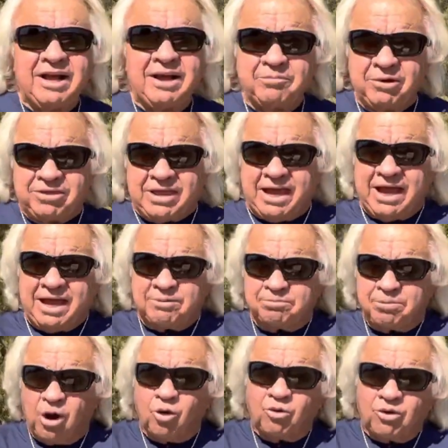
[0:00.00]
but they had
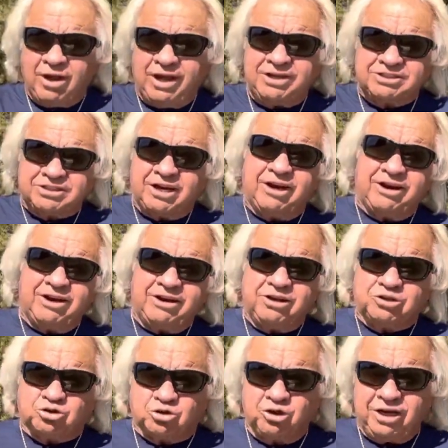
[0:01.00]
boat lanes cut in the
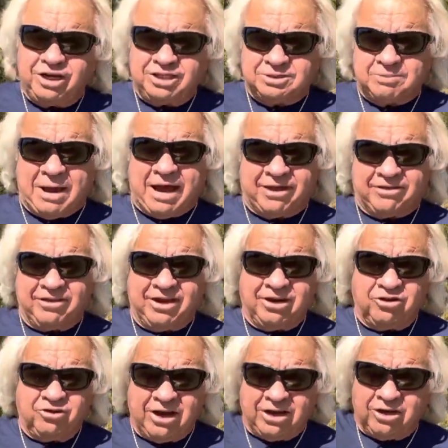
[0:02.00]
trees back then,
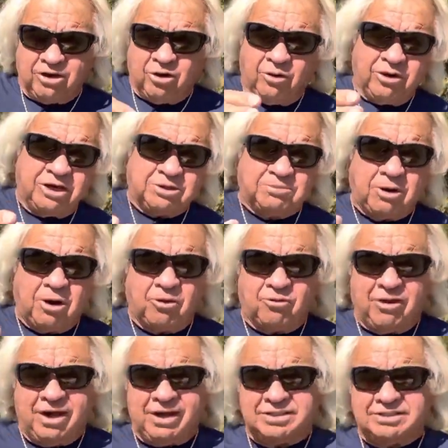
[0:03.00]
and you had to go in these boat
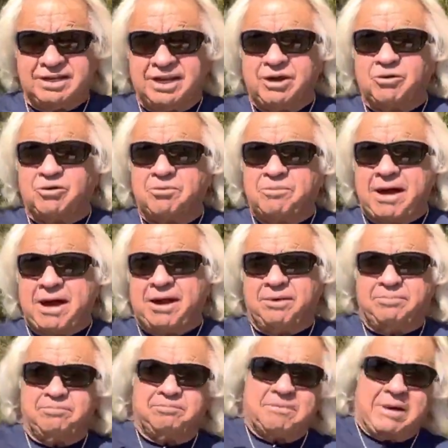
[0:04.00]
lanes. And they were about a
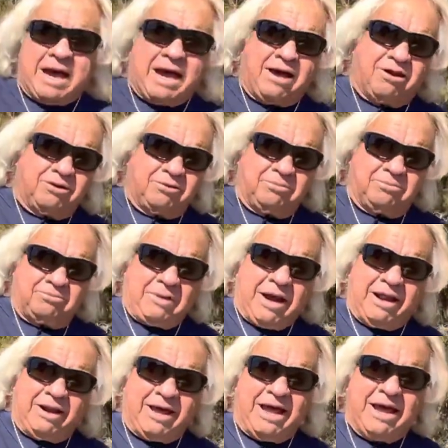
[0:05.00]
mile or a
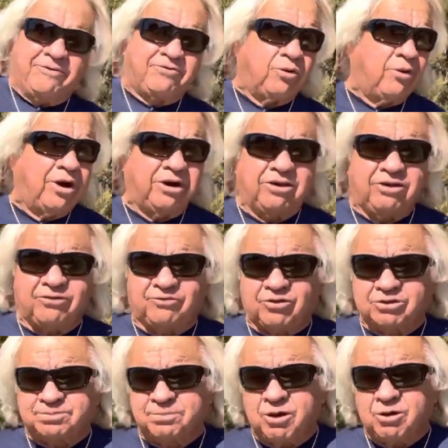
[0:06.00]
mile and a half away to the
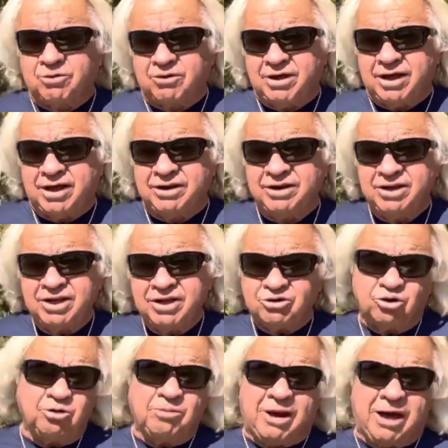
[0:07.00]
first boat lane,
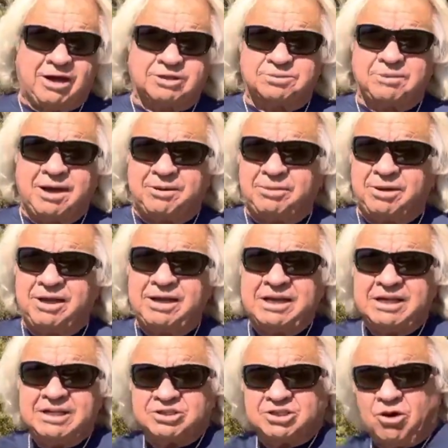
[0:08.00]
two miles maybe.
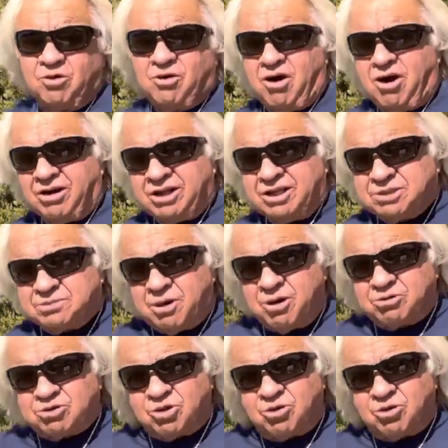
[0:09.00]
So all these boats are